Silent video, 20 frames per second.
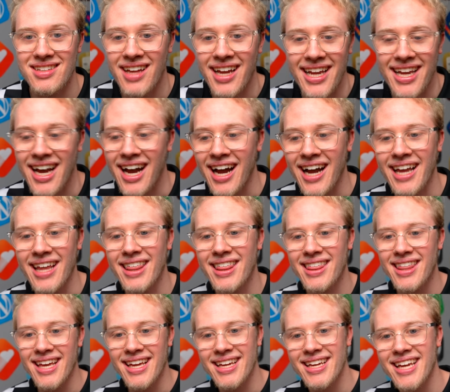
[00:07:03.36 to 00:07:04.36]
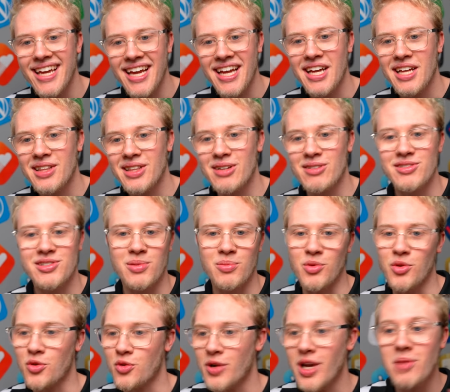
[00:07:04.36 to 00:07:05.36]
Like I think there's some
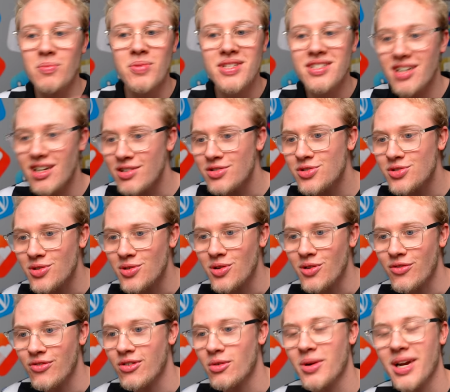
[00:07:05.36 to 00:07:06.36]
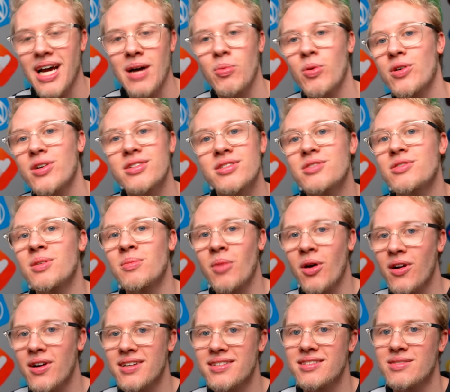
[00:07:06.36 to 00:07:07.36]
great potential for what Apple could do to
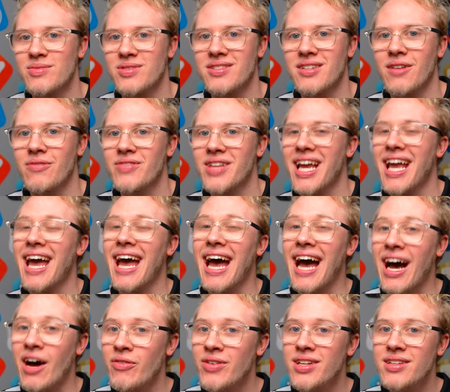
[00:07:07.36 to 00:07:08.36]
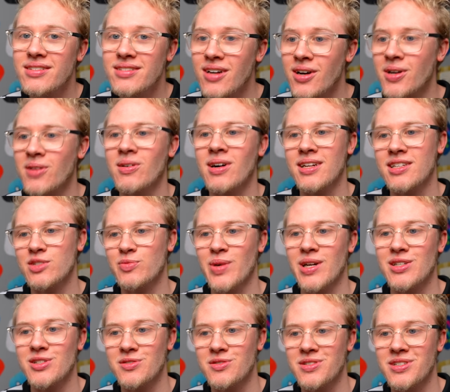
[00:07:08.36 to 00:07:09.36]
market some stuff. They haven't done a lot of
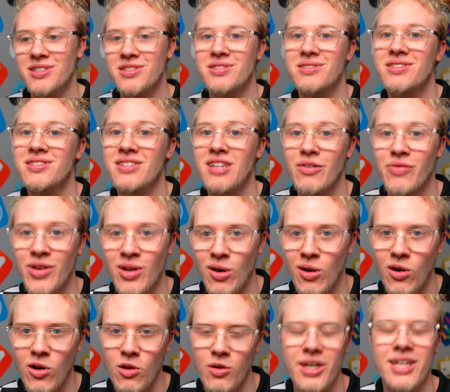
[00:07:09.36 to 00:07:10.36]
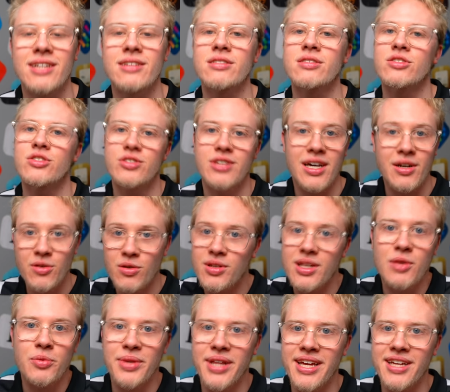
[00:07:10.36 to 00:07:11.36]
special edition stuff at all, and generally
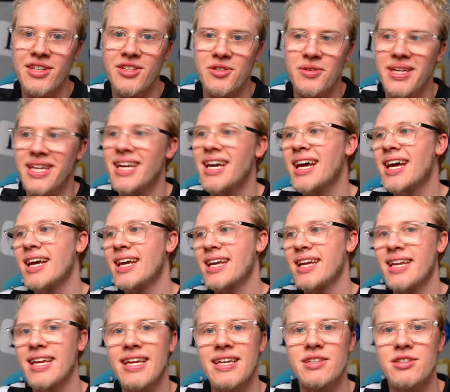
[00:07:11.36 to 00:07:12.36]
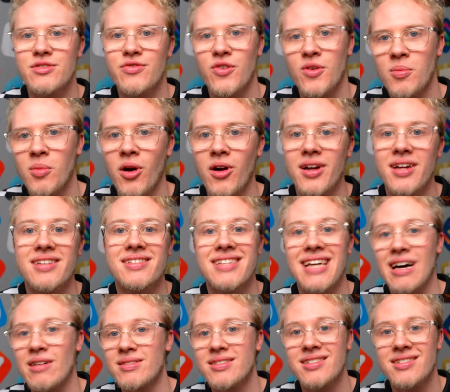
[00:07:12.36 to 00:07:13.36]
when they do it, it is for markets
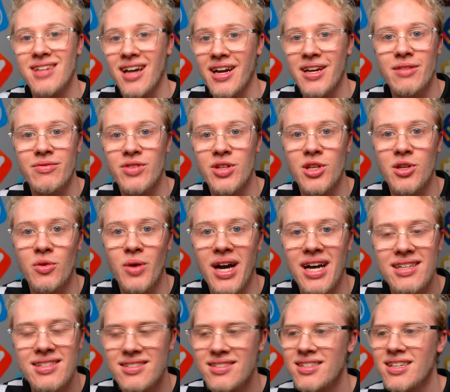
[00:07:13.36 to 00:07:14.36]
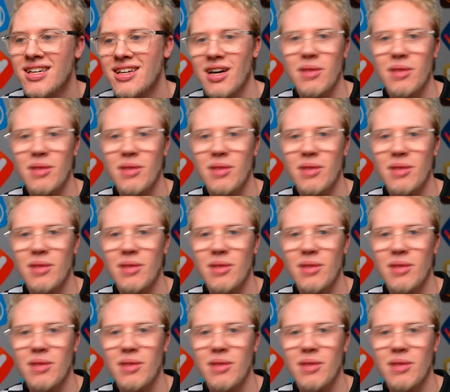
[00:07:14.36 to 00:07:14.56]
outside of the US.